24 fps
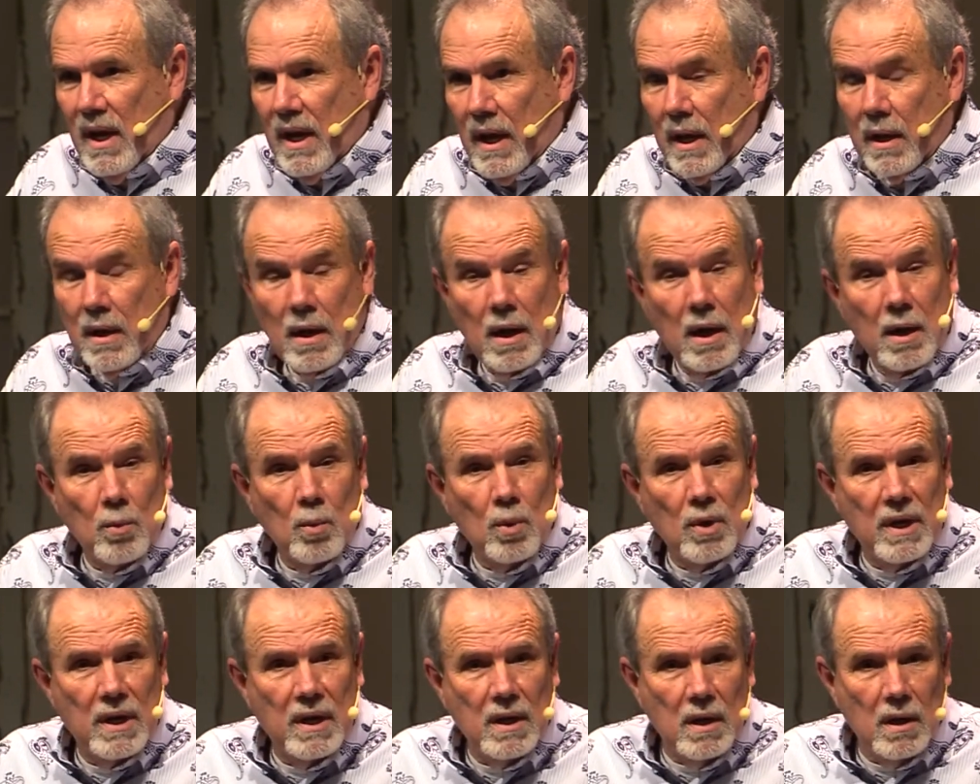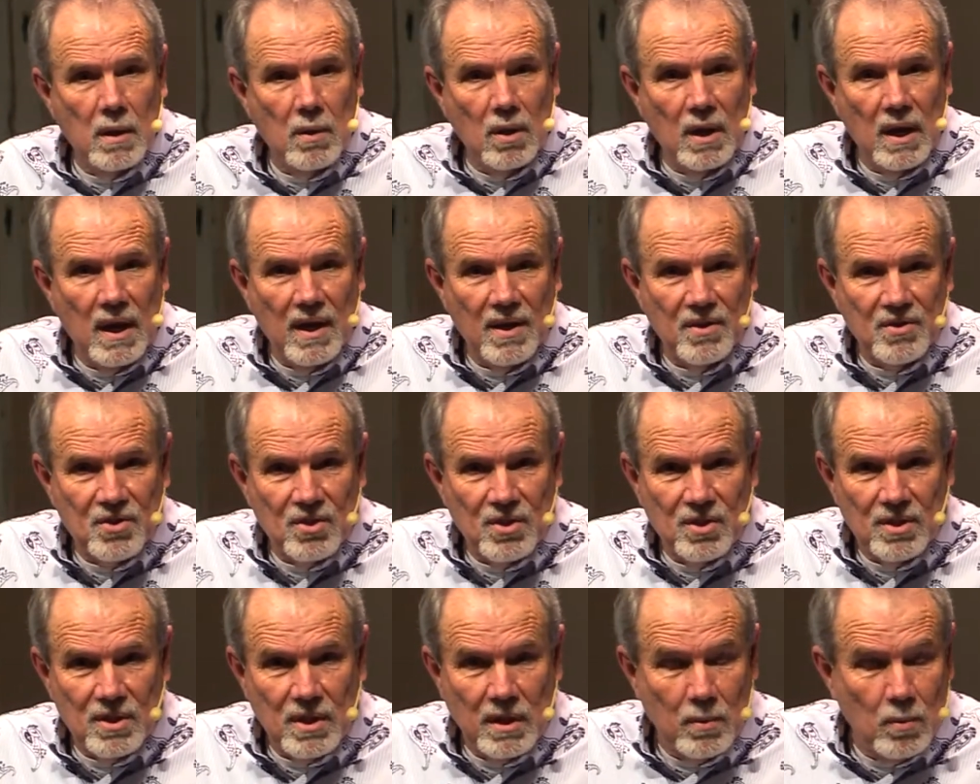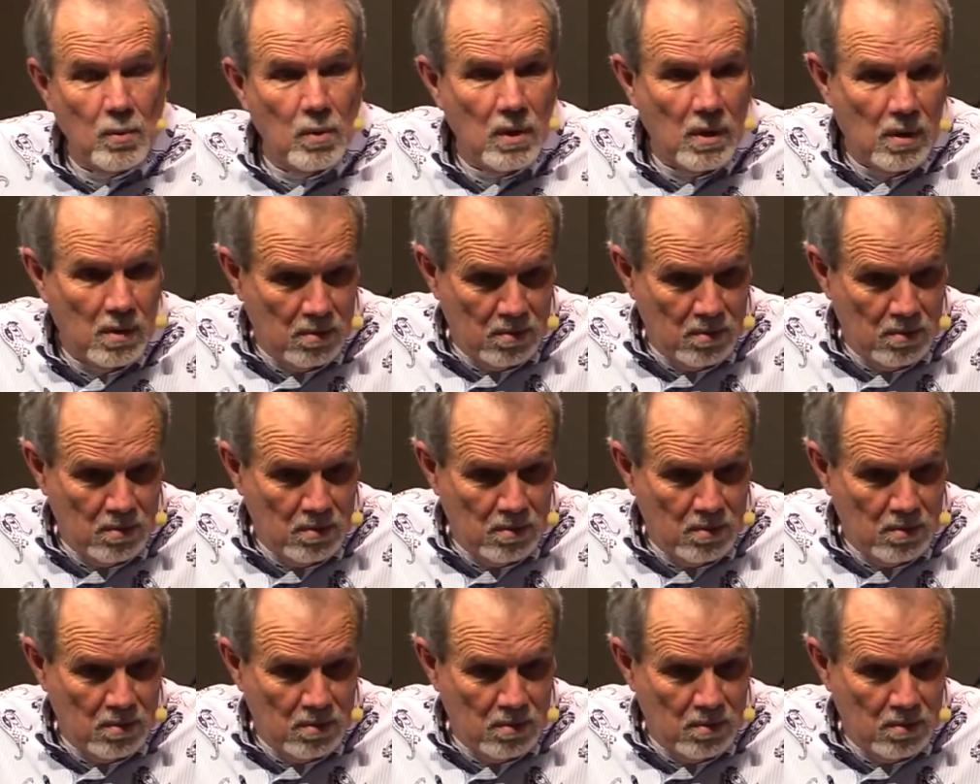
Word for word: And, and Renee and I will ask, she's saying,